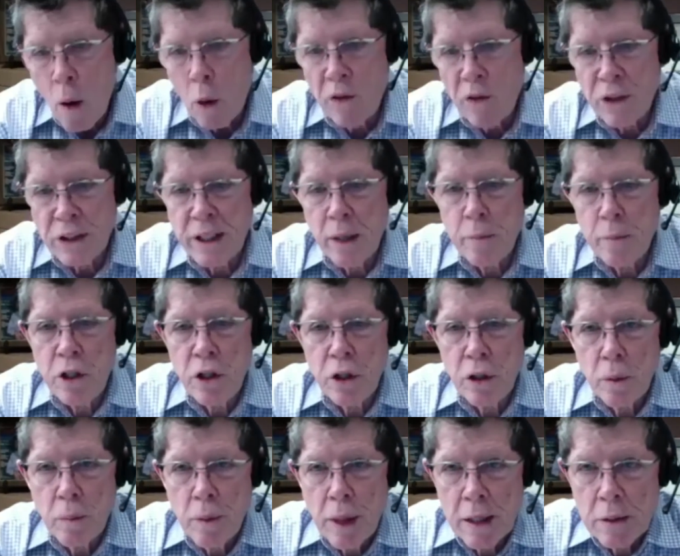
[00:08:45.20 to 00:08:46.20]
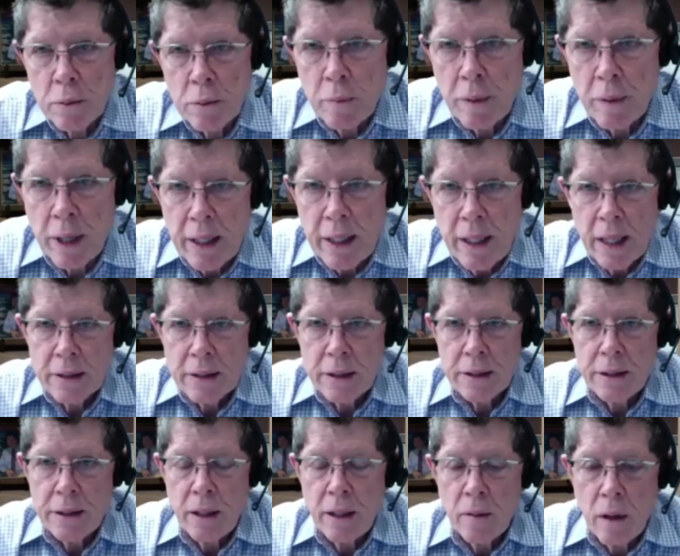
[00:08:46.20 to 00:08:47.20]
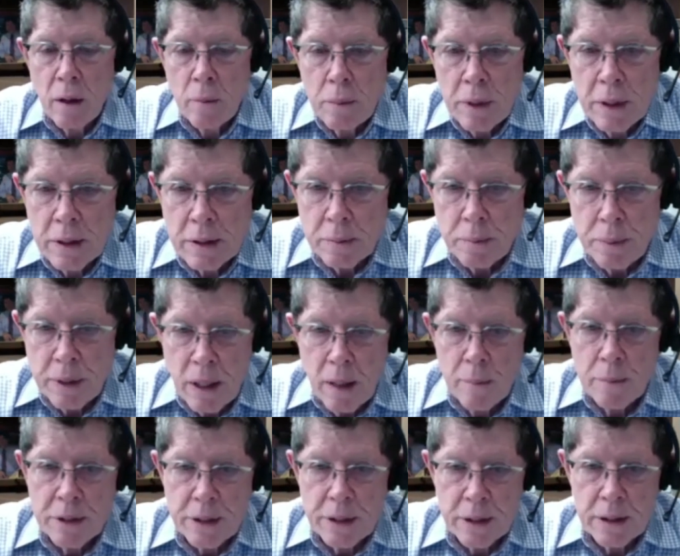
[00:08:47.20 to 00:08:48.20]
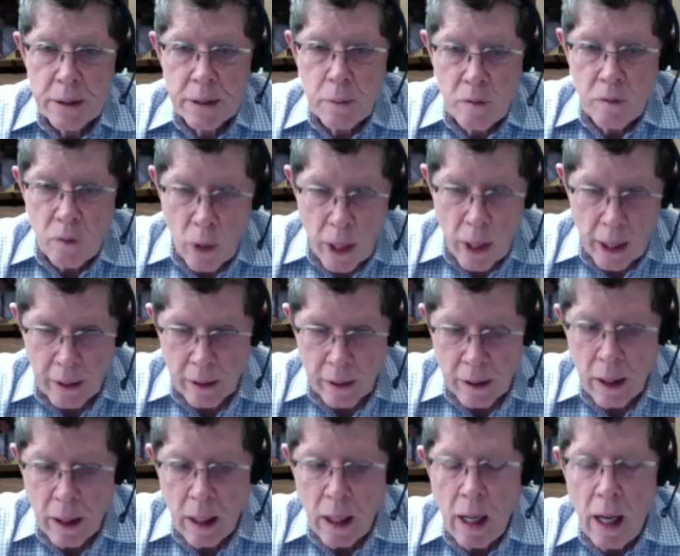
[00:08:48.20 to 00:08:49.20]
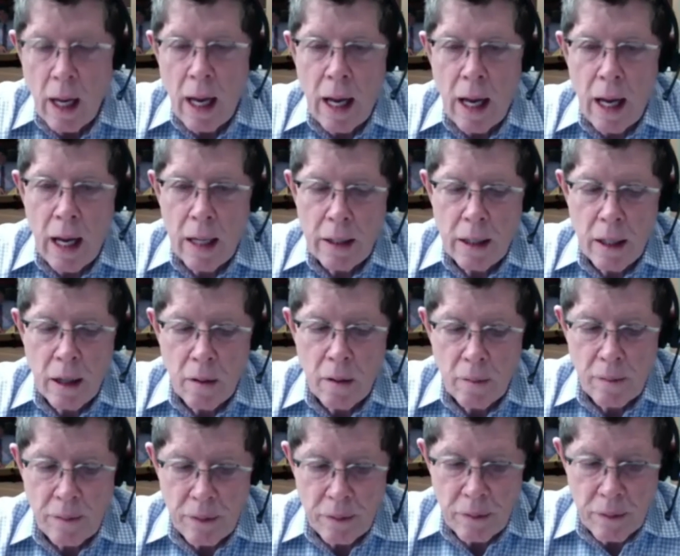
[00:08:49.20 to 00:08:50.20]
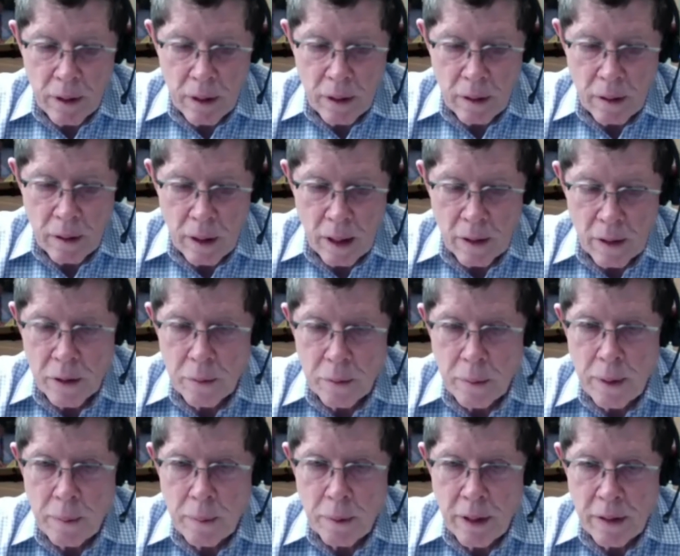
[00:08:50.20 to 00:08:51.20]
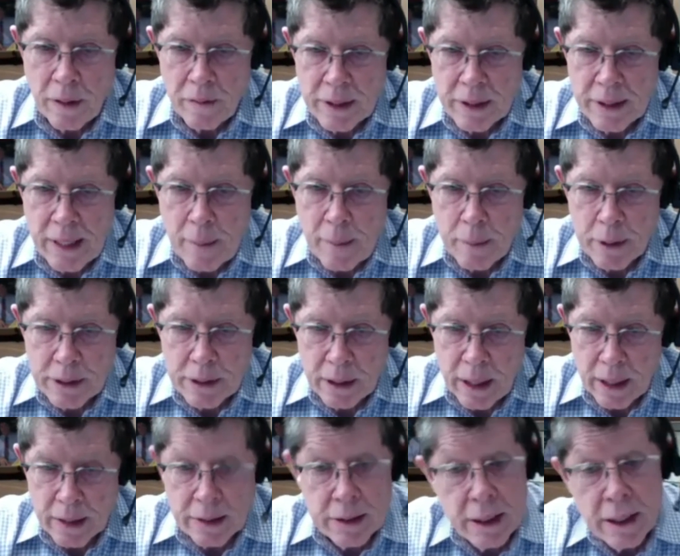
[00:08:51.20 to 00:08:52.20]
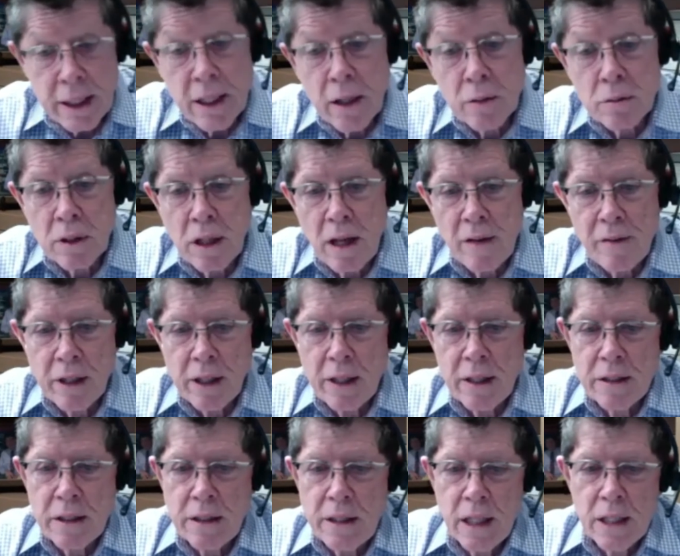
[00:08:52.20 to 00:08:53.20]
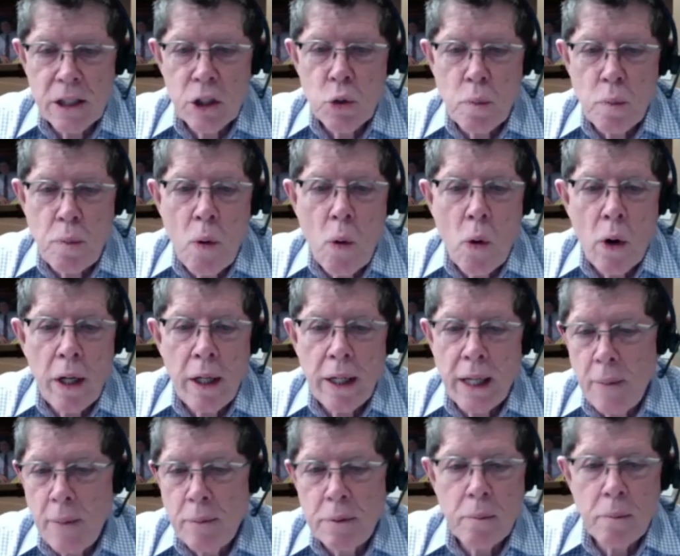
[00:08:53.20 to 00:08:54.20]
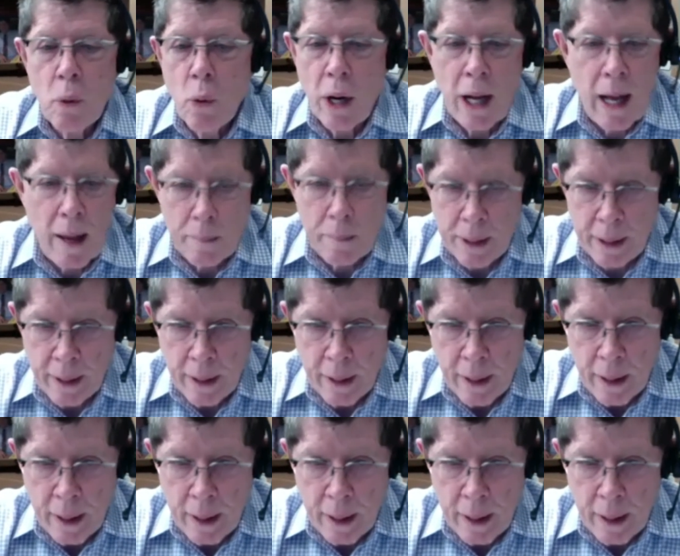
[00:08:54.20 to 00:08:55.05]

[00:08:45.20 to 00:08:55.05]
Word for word: Well, the first thing we do is we recognize that CRM has become a system of record. And, you know, through the uh, other people, they've established that like CEOs love it because it does the reporting, it keeps the board happy.